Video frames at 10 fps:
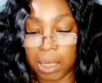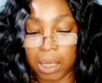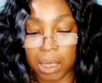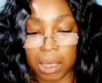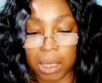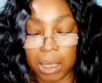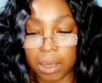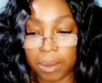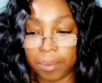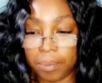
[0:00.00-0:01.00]

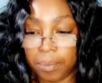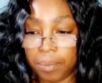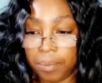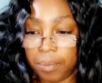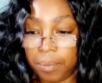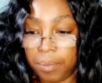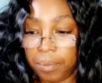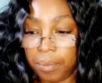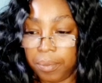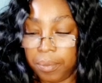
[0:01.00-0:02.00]

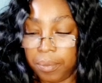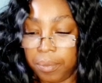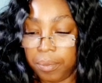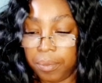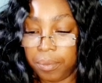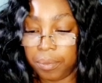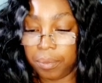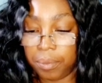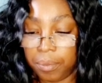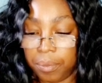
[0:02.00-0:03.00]

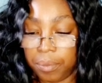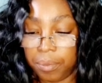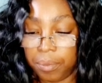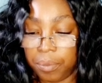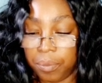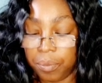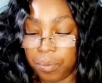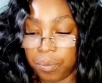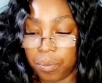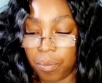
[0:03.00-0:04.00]

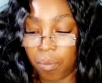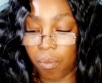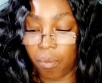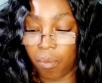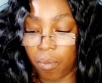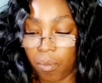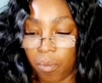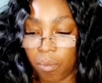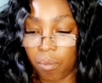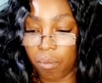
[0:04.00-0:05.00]

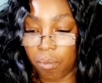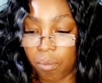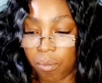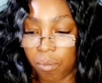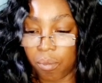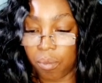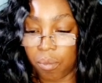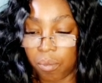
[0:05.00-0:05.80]
Nothing is said.